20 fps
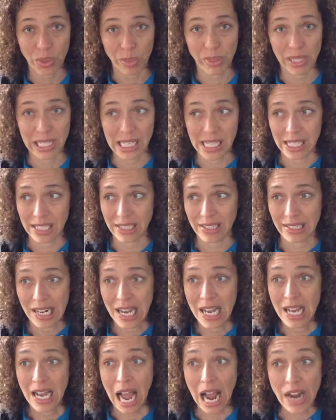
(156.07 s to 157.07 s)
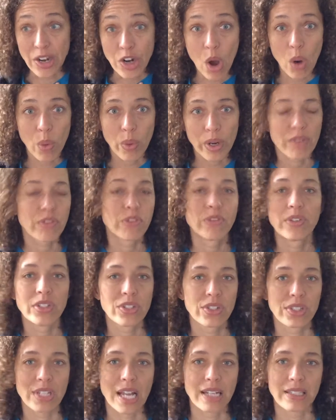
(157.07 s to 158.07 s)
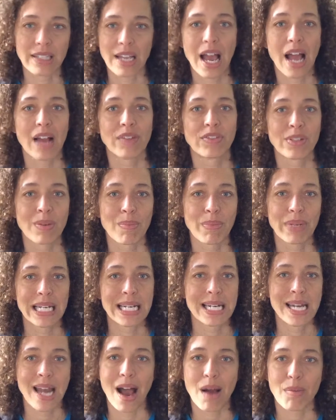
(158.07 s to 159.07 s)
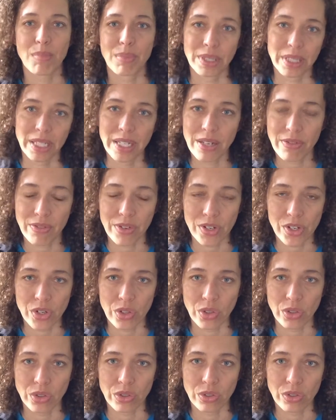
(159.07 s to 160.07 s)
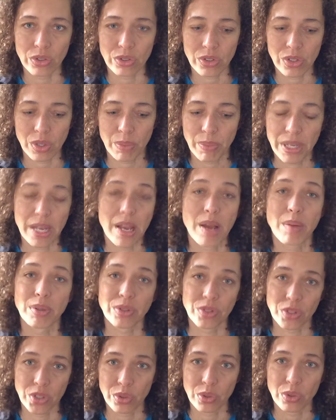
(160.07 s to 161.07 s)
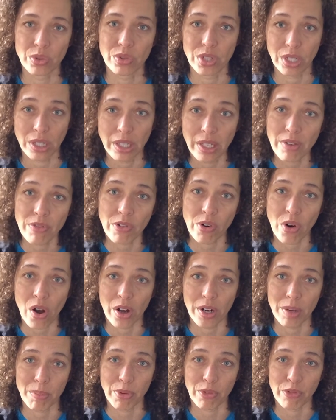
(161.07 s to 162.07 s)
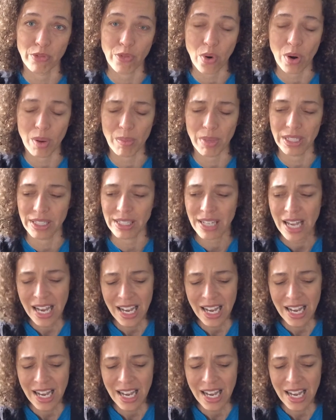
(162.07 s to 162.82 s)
because I know what it feels like to have somebody not believe in you to be able to deliver on a performance.